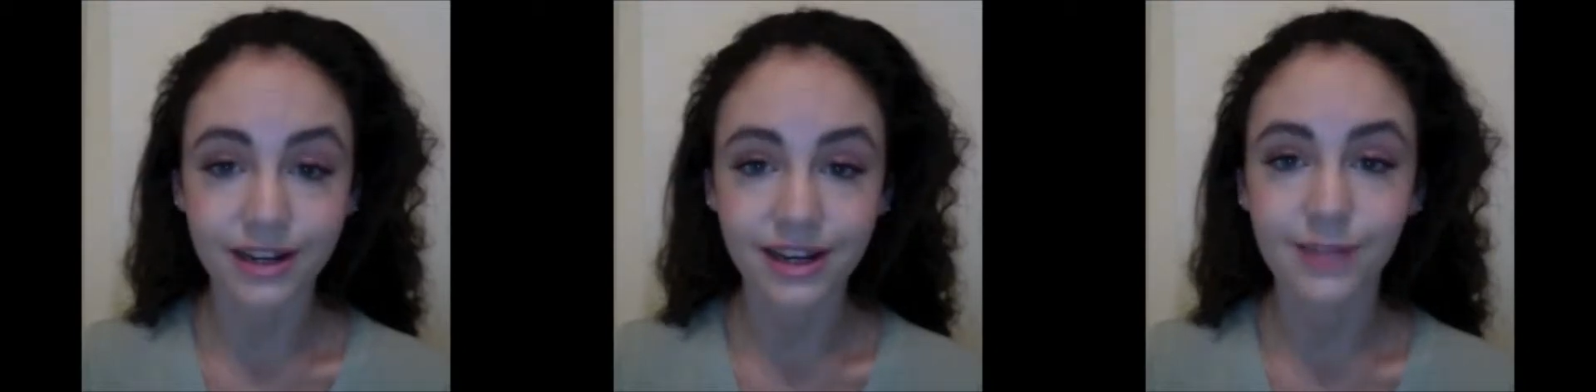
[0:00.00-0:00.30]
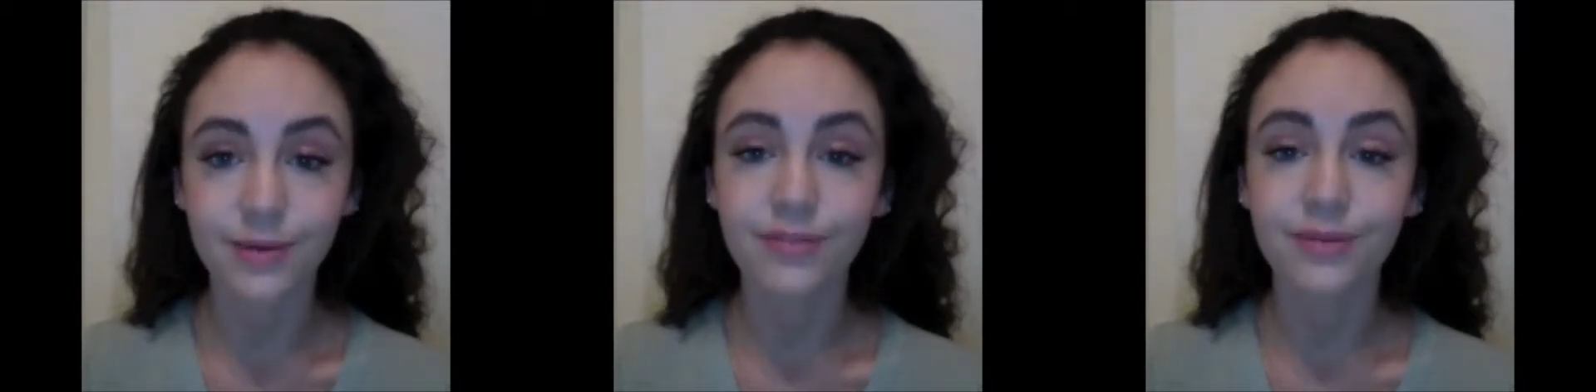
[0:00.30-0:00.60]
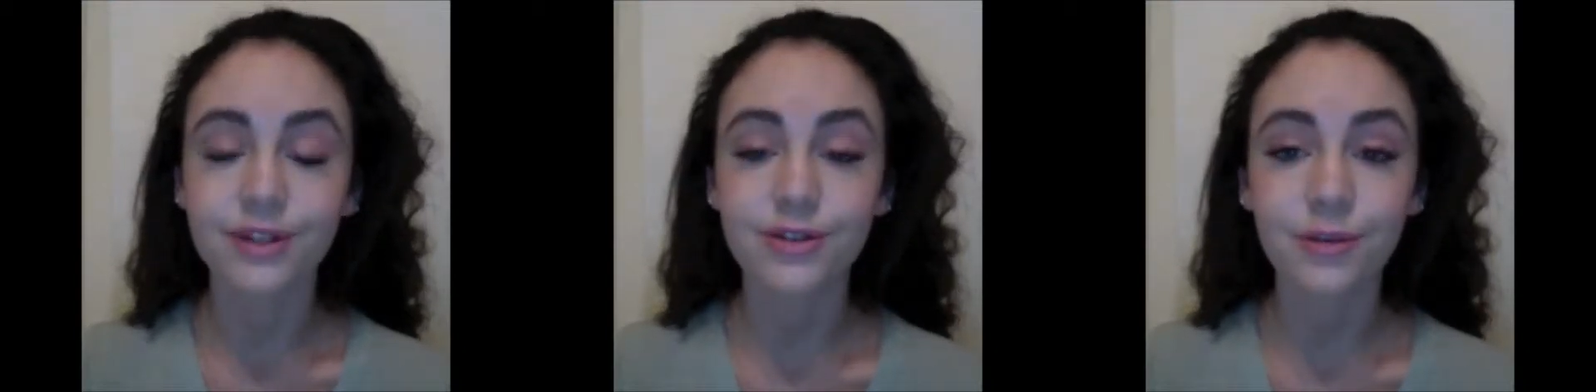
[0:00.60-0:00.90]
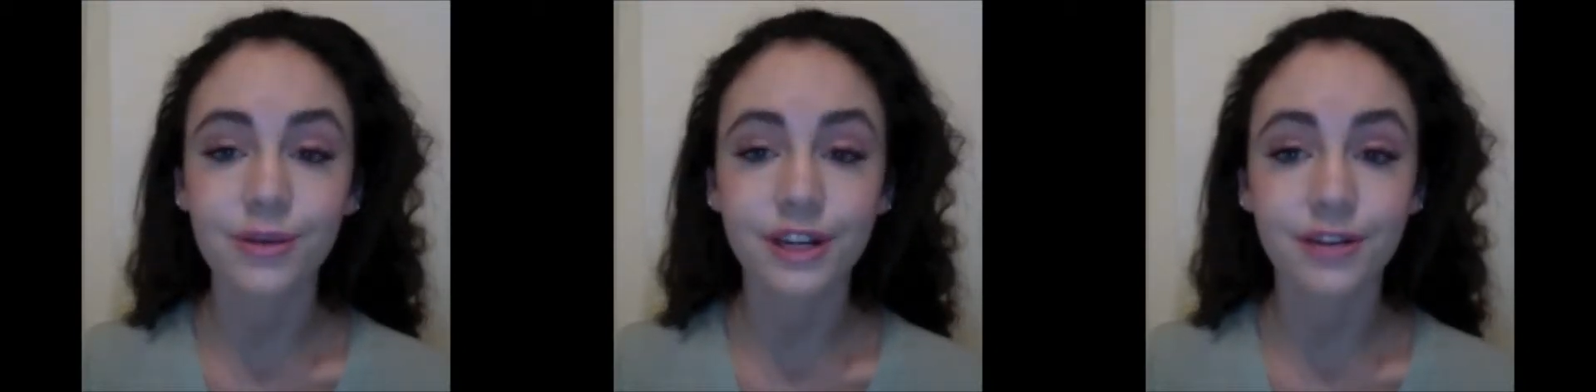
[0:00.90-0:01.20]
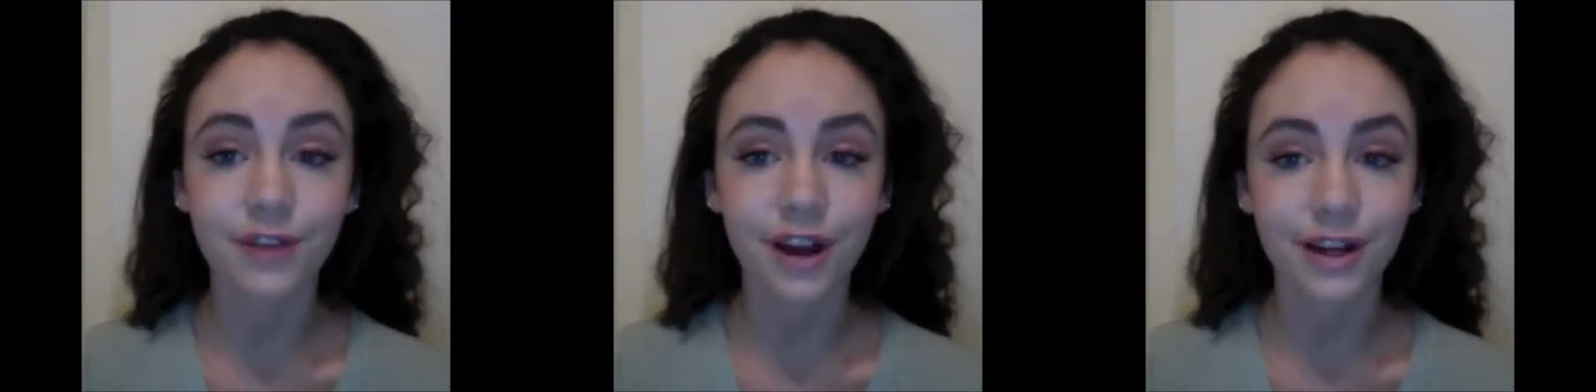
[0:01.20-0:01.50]
as we have been distributing
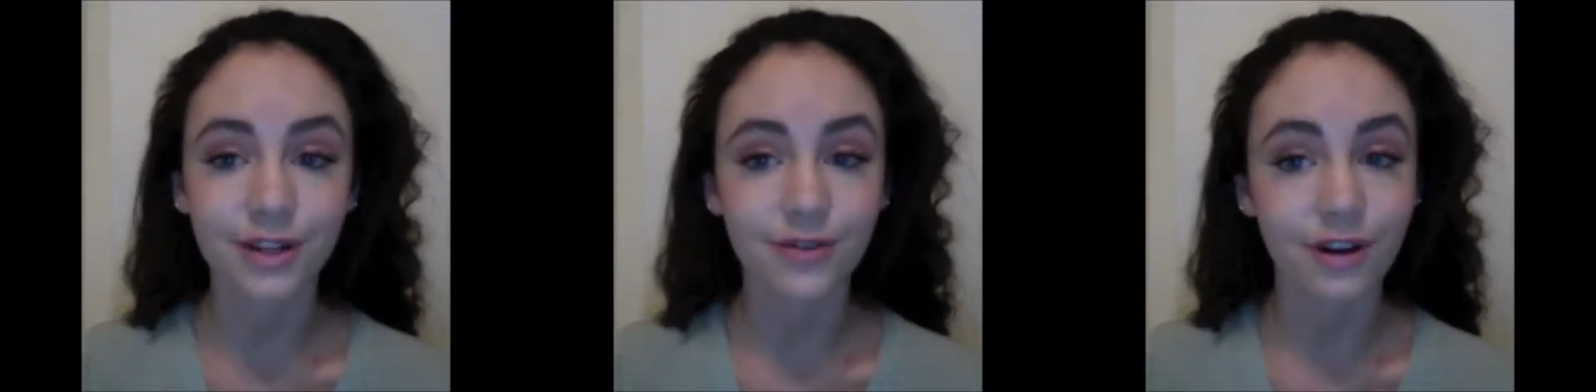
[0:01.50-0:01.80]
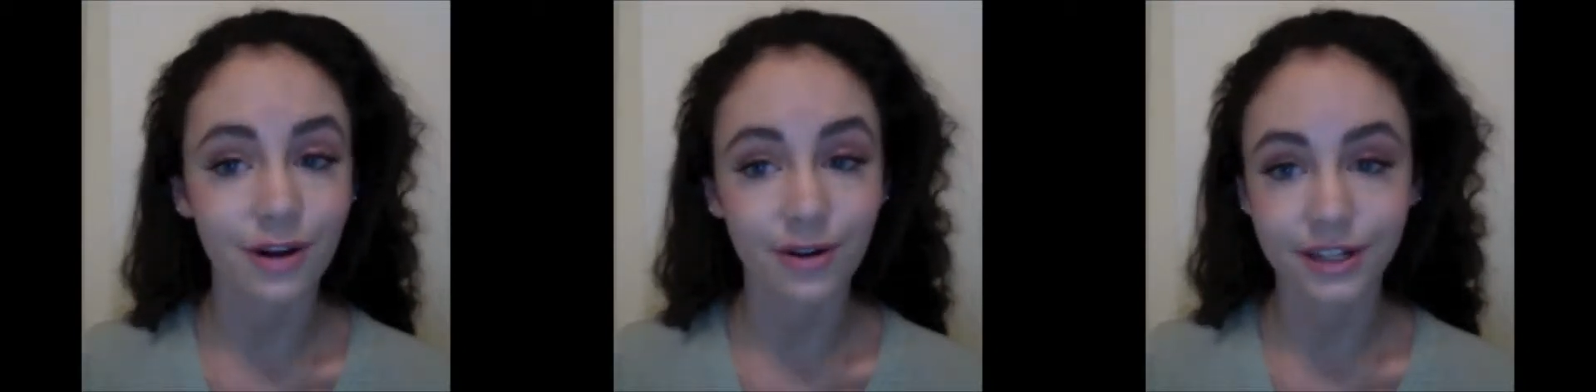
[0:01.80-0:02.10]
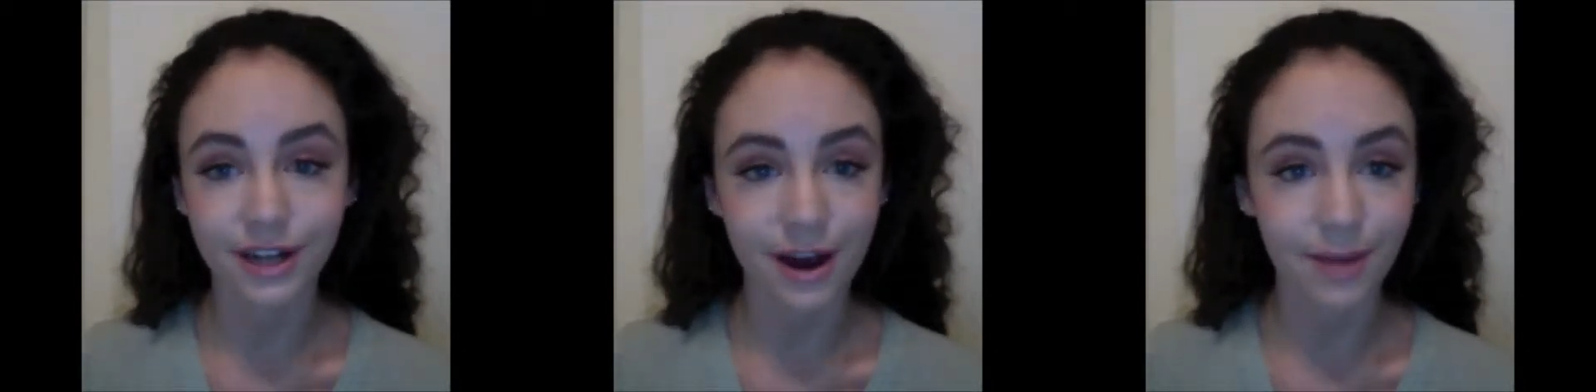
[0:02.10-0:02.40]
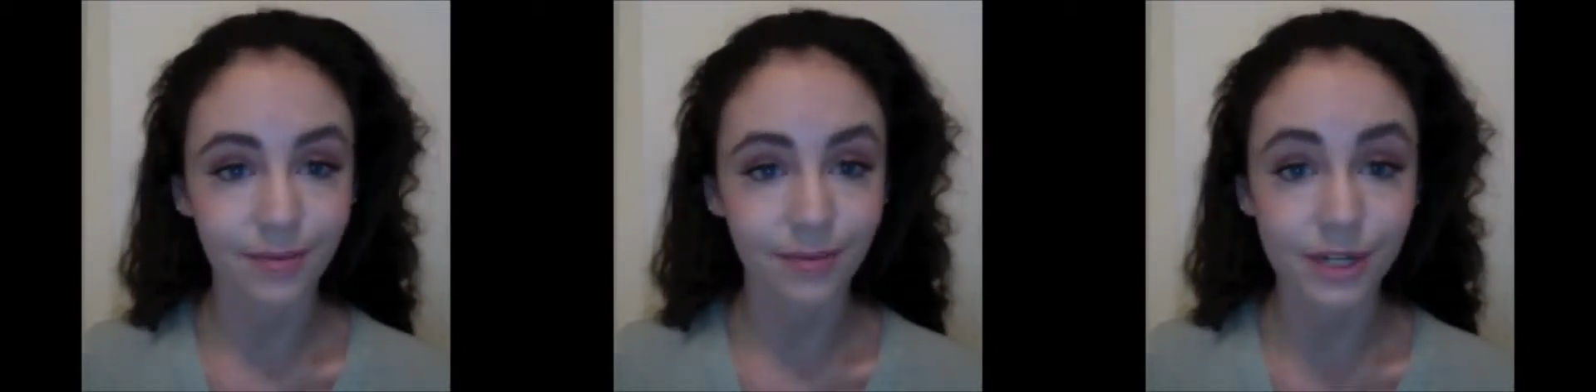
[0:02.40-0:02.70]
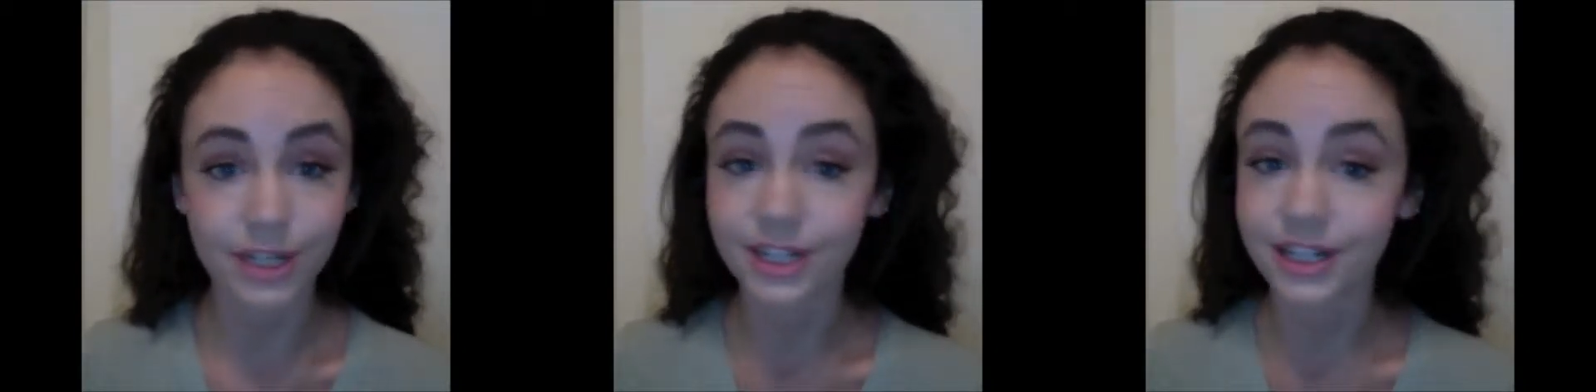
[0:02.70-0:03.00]
flyers for a long time,
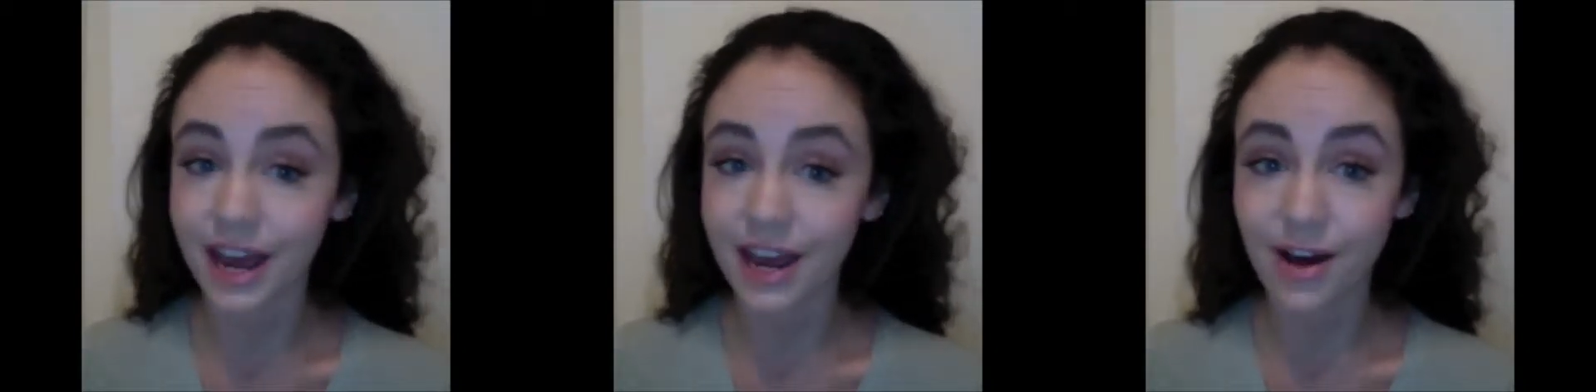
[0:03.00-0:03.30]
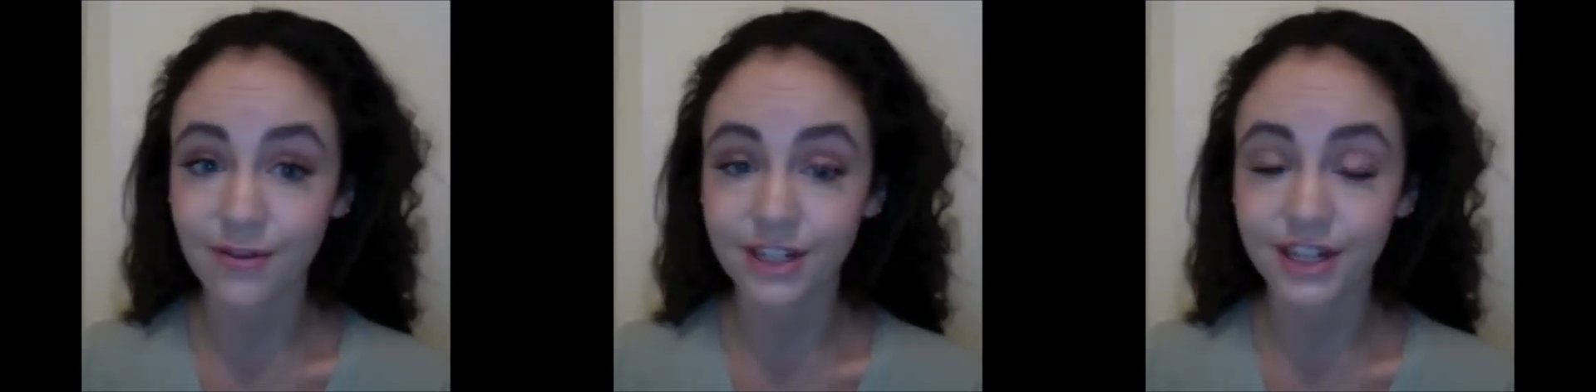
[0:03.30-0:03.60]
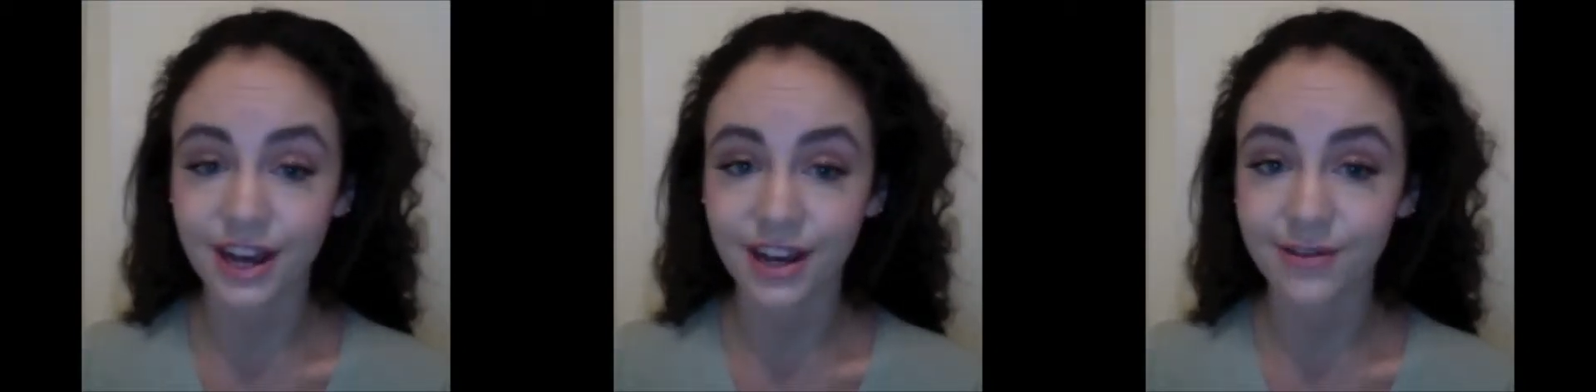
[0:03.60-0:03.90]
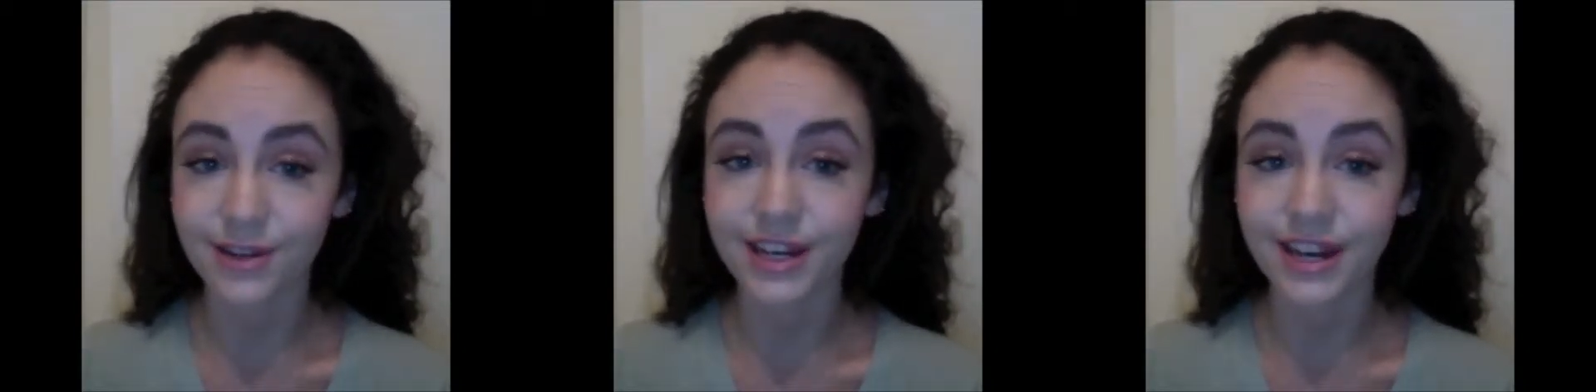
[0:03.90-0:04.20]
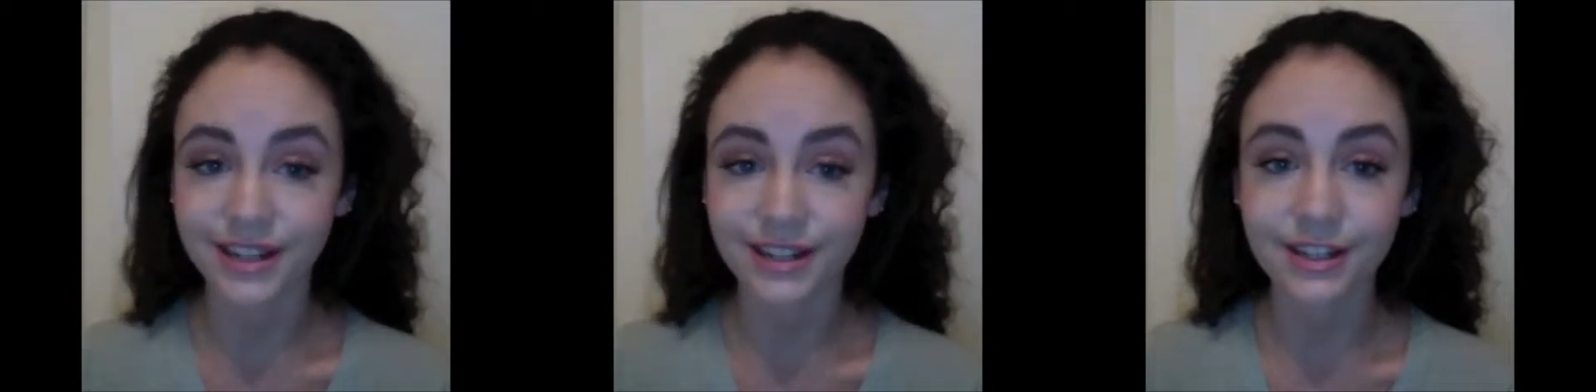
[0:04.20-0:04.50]
which is day after day for
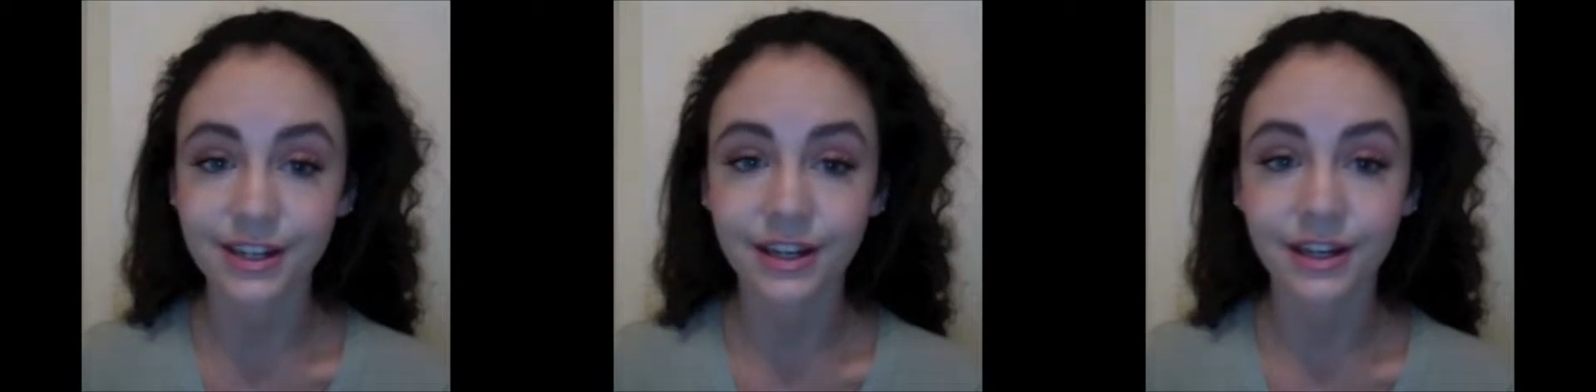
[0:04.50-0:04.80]
years.